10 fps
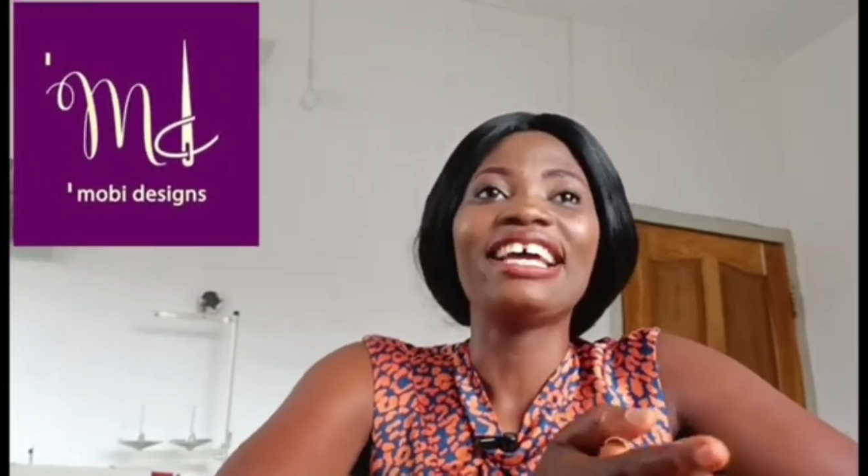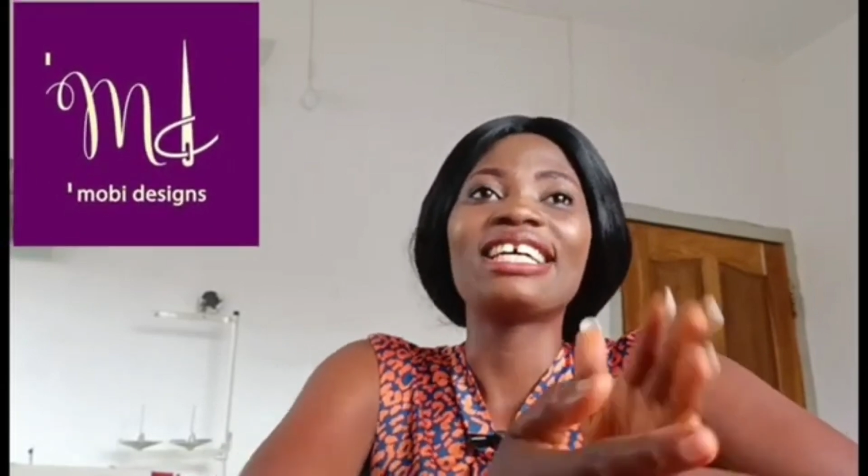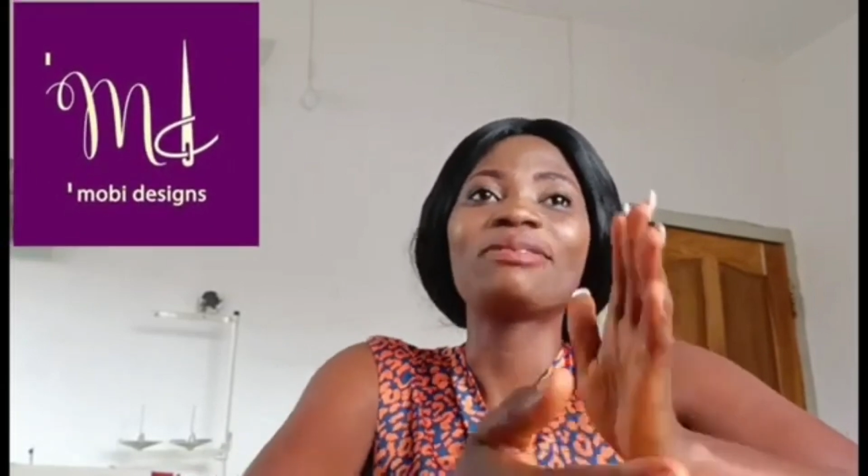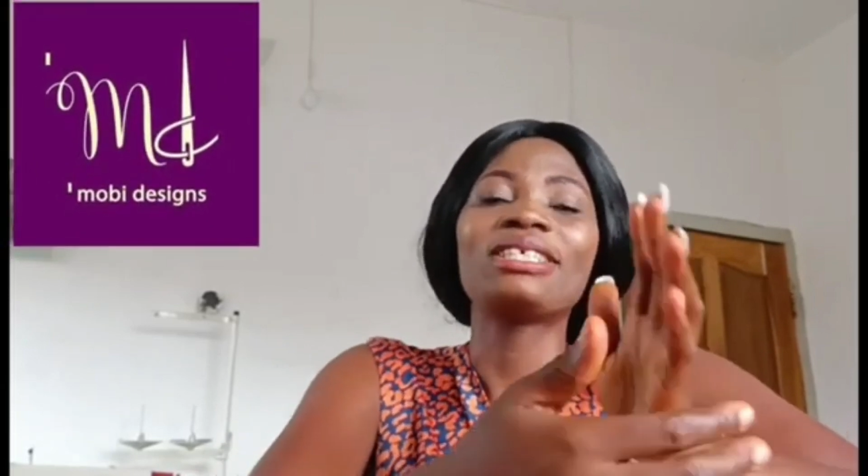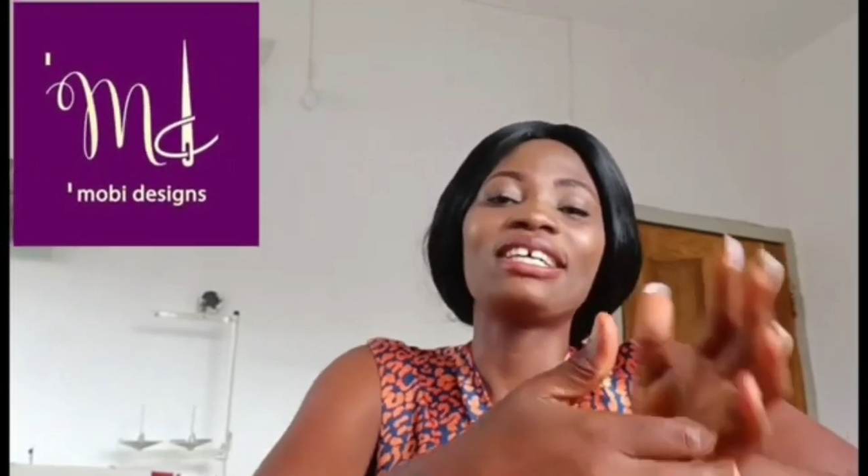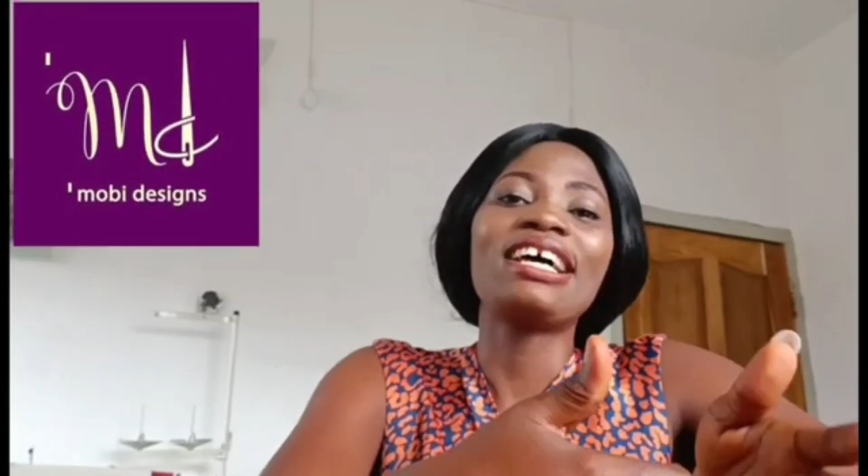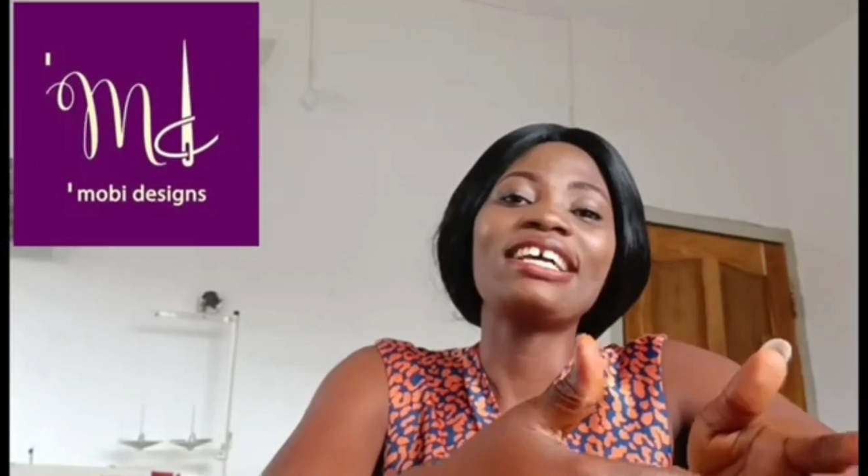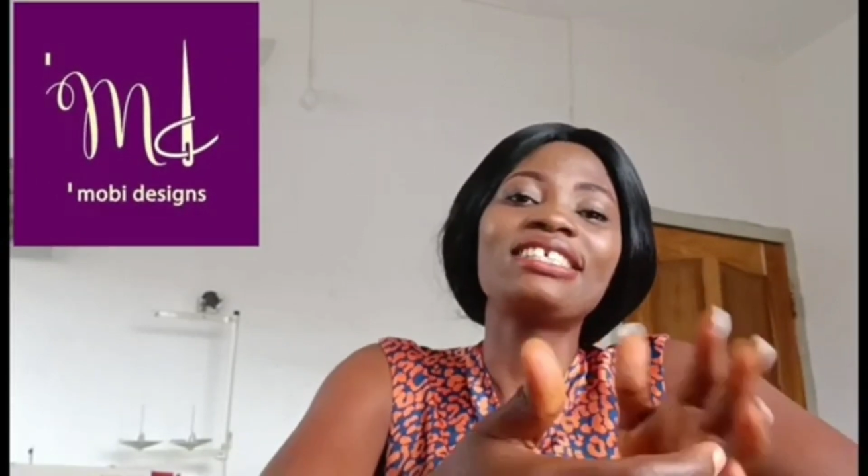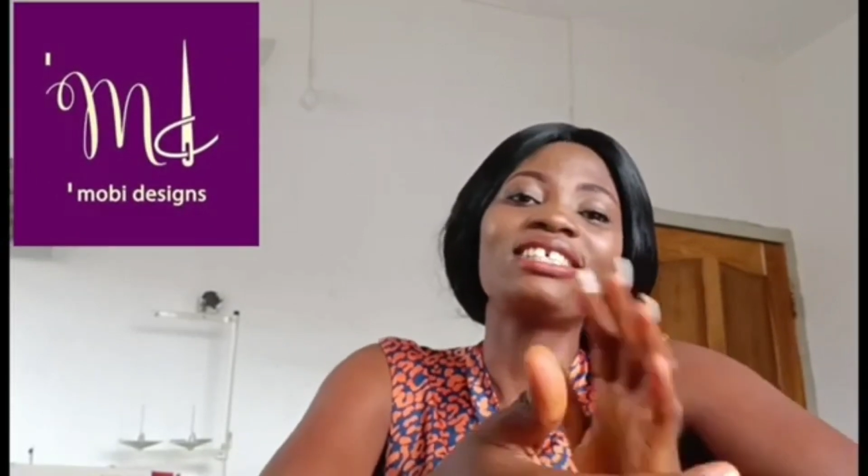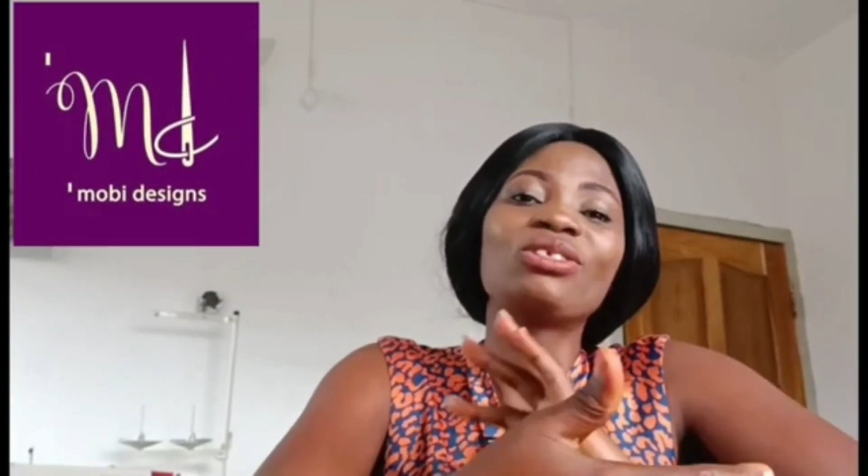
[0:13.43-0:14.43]
that
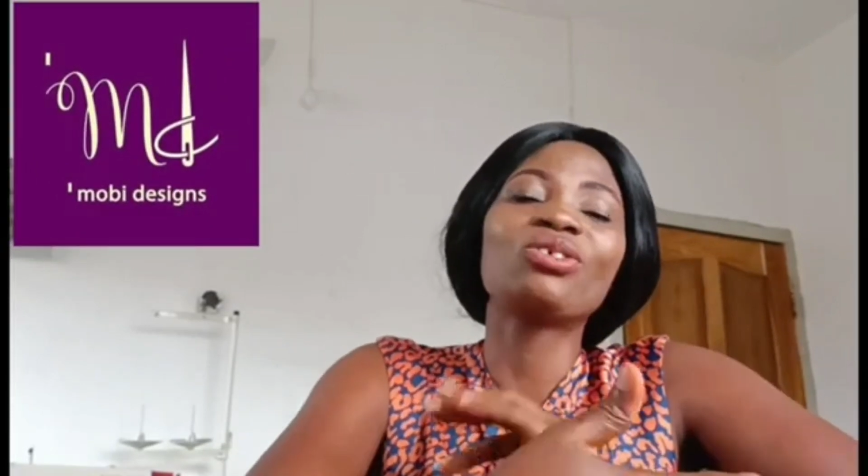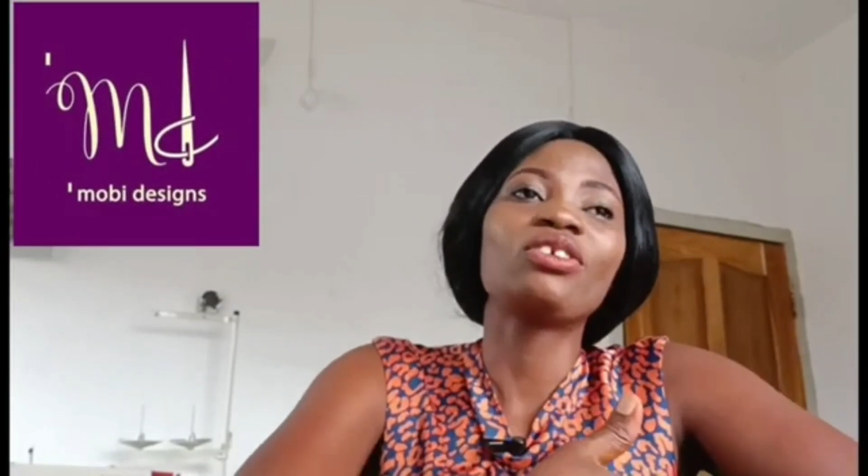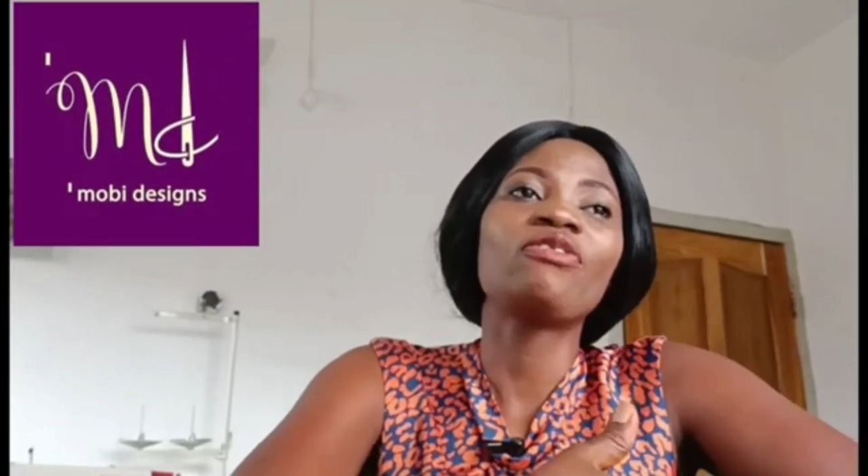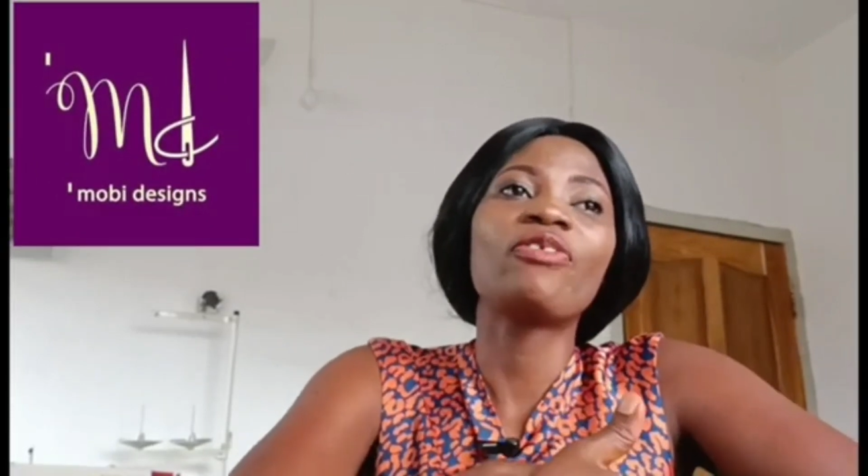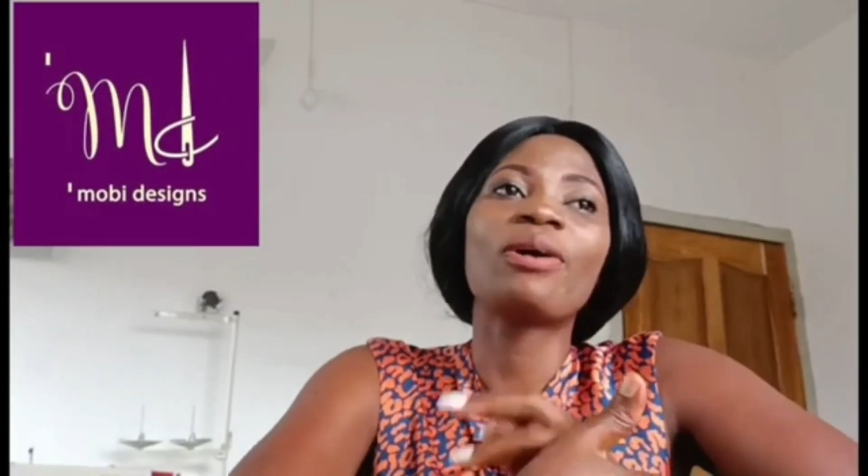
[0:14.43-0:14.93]
specializes in turning